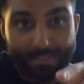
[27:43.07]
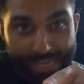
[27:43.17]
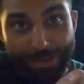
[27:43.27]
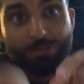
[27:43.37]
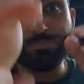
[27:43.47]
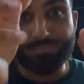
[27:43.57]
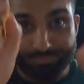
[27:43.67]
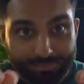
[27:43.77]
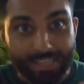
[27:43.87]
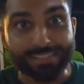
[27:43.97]
Now,
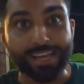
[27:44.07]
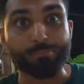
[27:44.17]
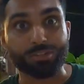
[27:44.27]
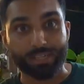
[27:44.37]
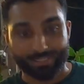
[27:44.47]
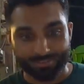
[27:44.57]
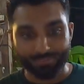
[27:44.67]
it's time to eat.